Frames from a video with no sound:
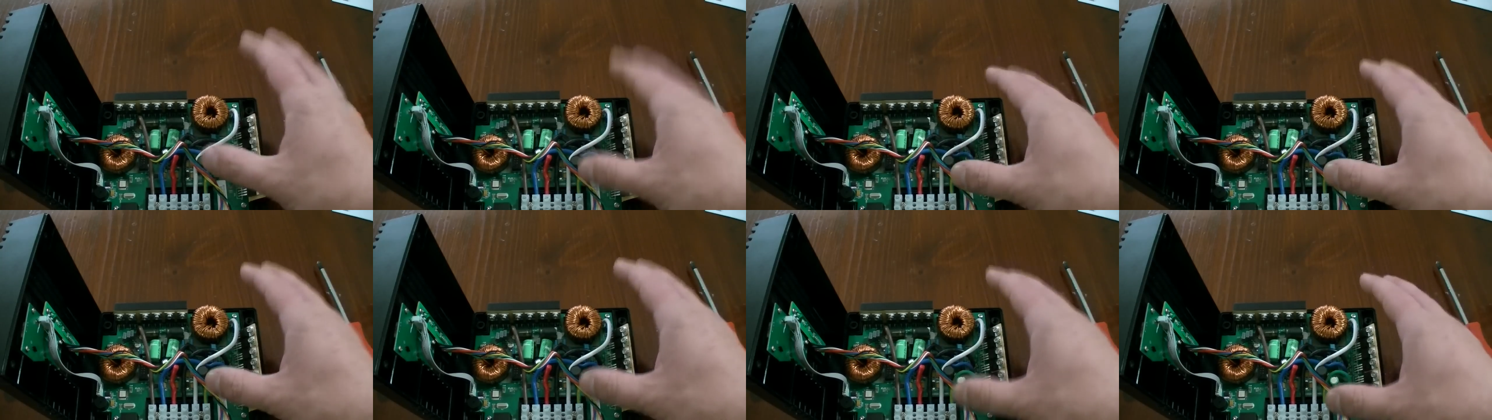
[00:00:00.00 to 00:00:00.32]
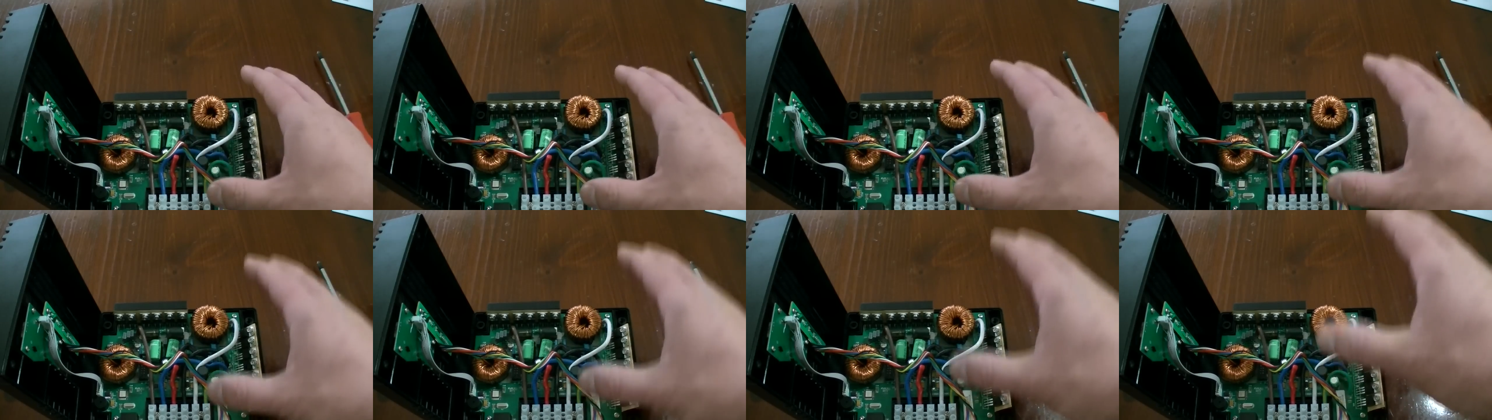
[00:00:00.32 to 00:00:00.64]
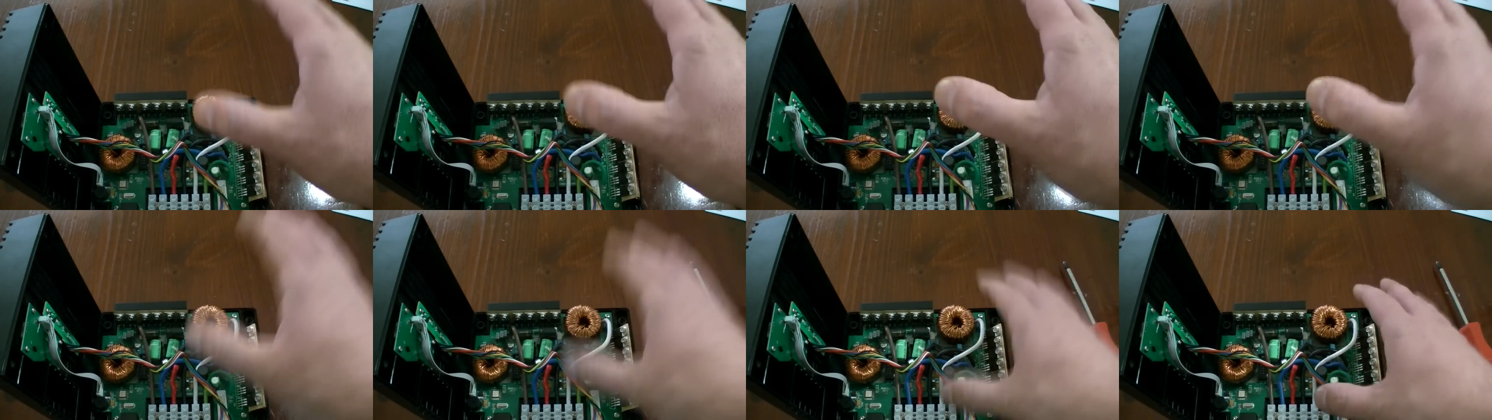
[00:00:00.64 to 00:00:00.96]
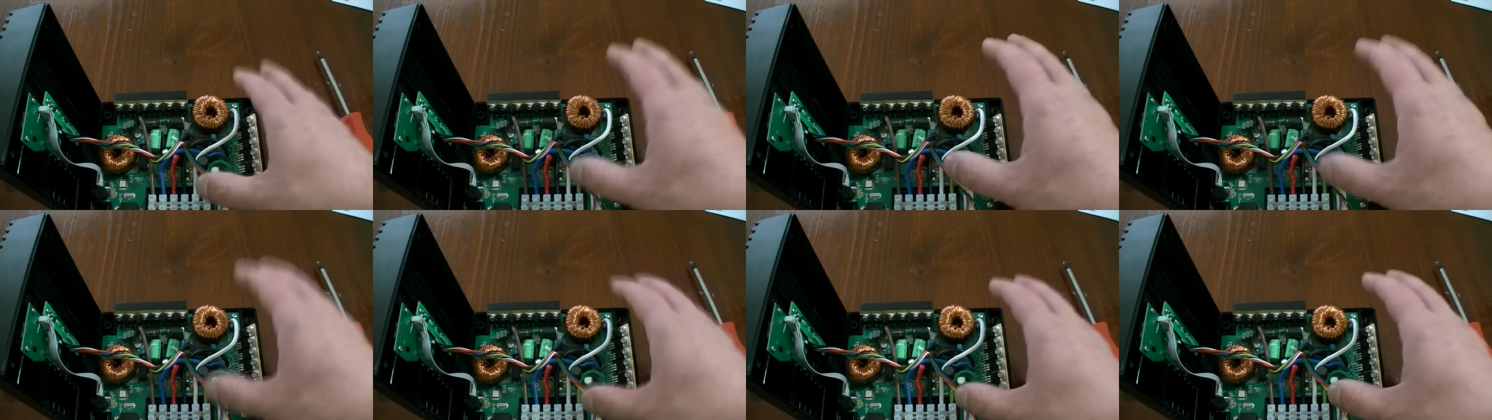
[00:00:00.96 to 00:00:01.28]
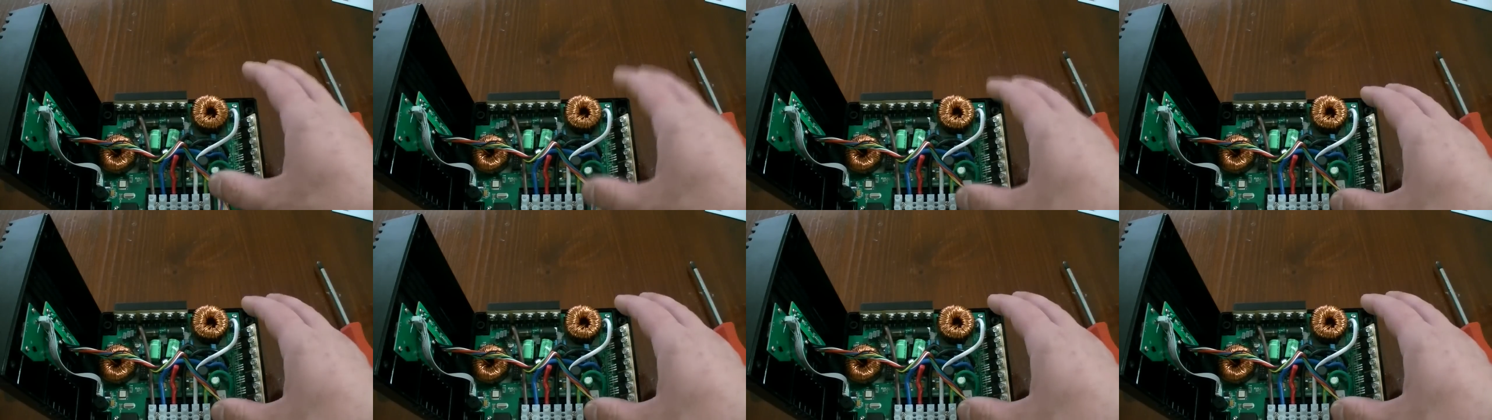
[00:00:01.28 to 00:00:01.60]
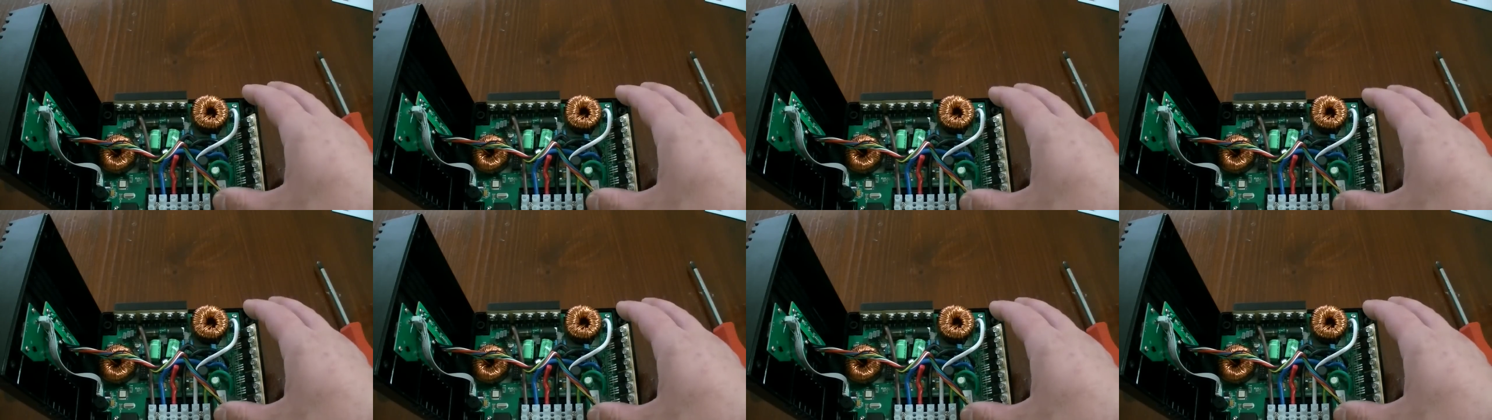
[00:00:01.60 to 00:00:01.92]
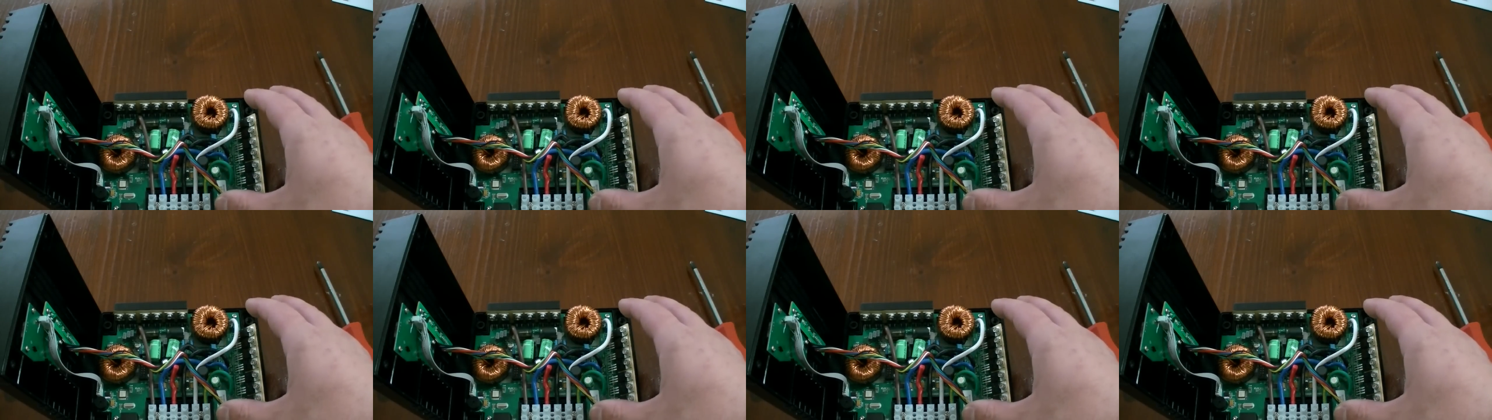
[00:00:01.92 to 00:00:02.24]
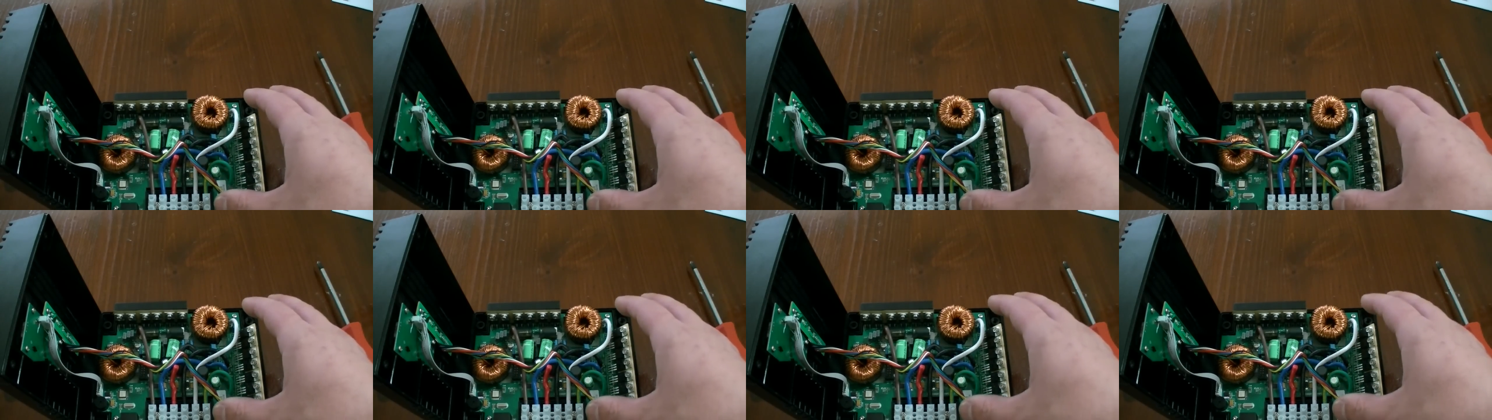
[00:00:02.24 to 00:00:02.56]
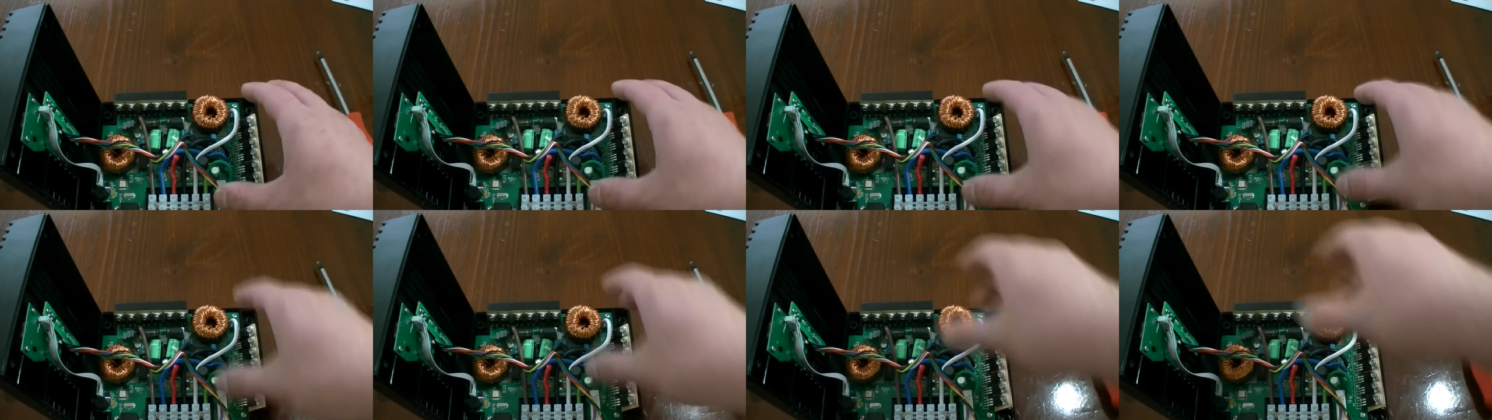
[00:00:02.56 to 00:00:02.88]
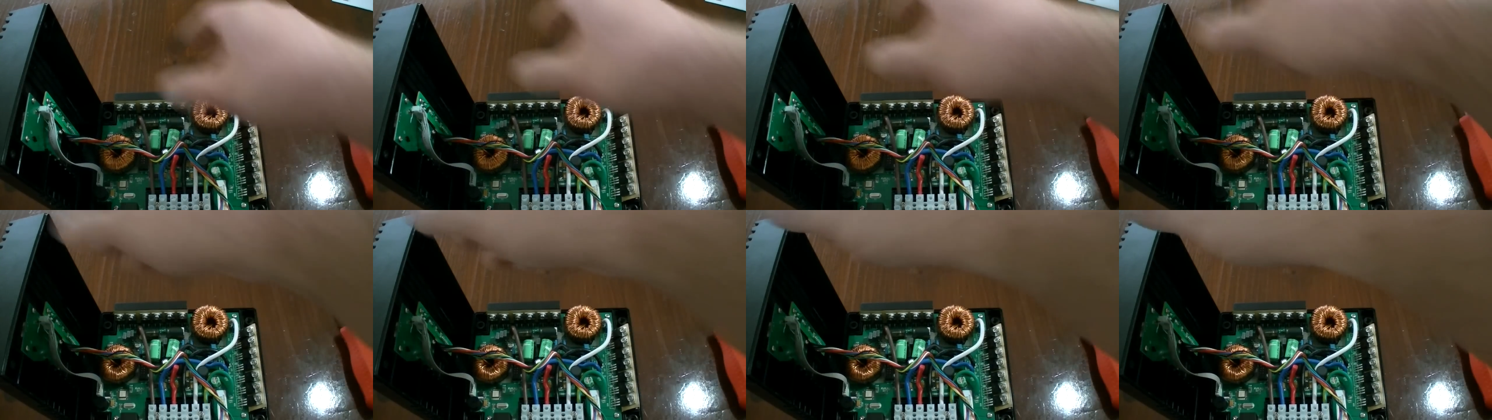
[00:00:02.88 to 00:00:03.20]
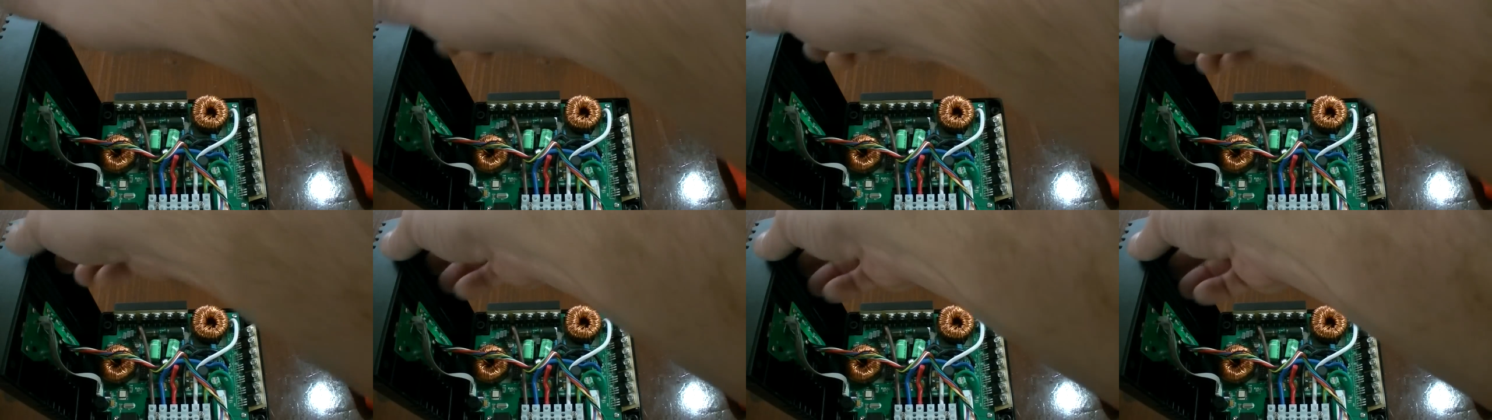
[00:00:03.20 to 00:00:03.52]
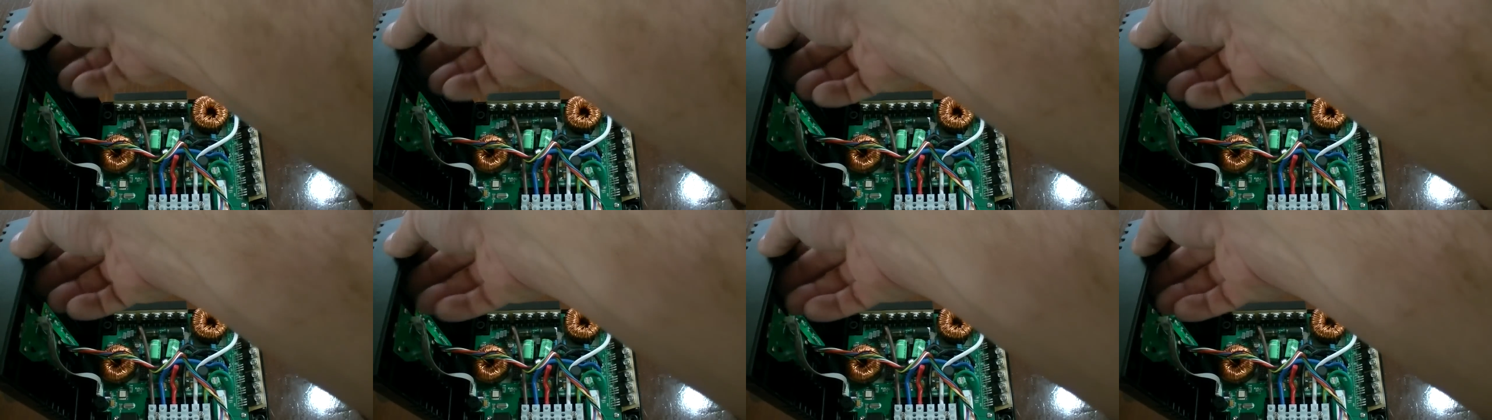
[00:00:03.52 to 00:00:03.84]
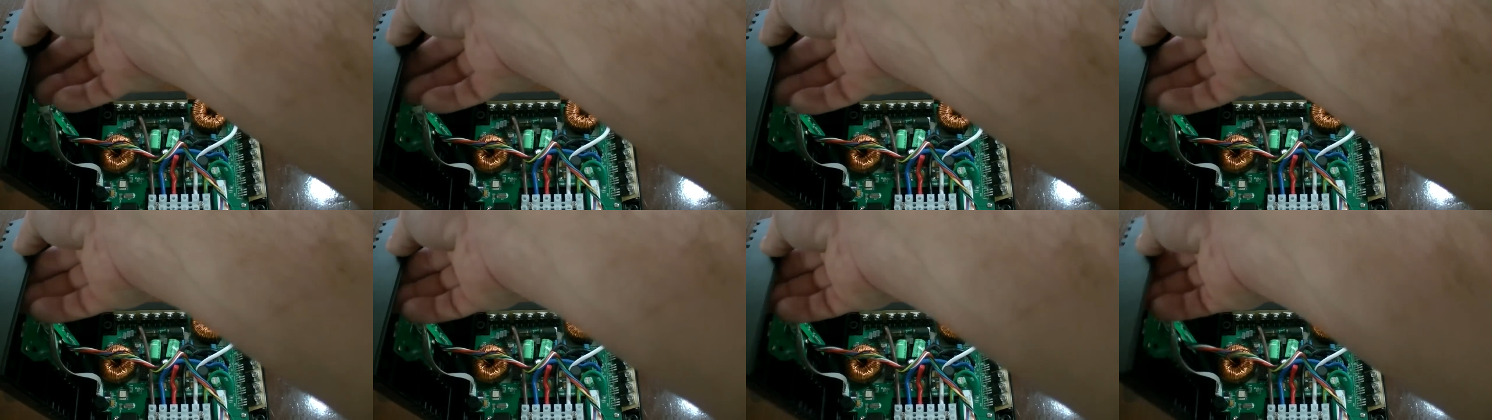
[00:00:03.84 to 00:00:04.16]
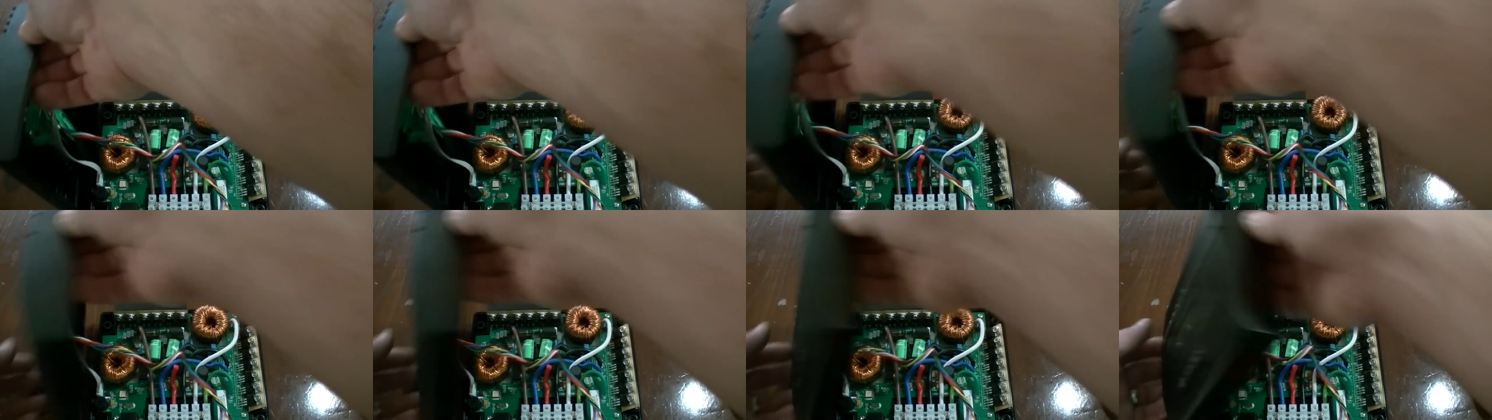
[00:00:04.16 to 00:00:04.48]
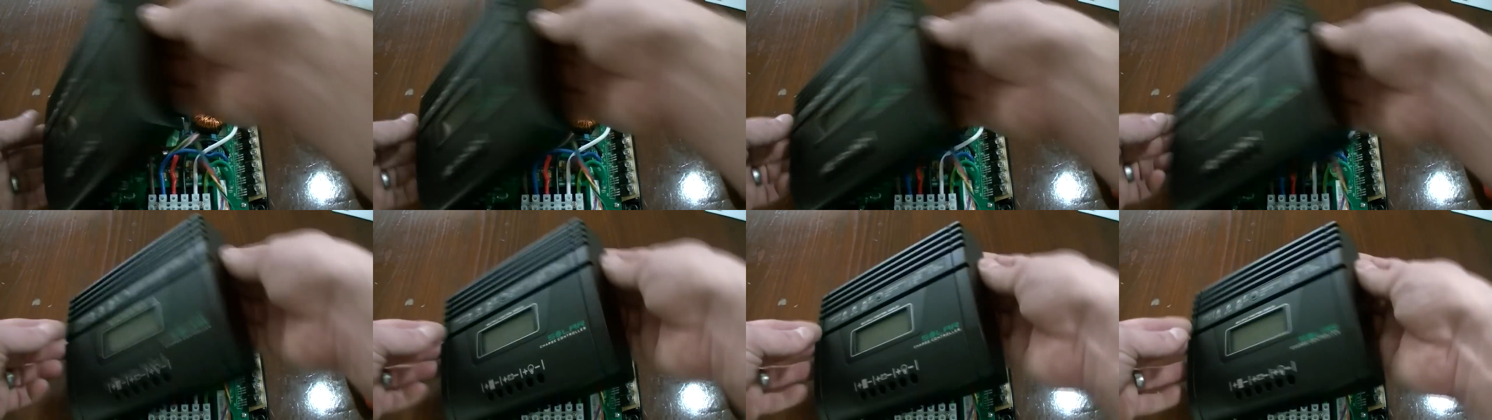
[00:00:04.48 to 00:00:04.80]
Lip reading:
(no speaker visible)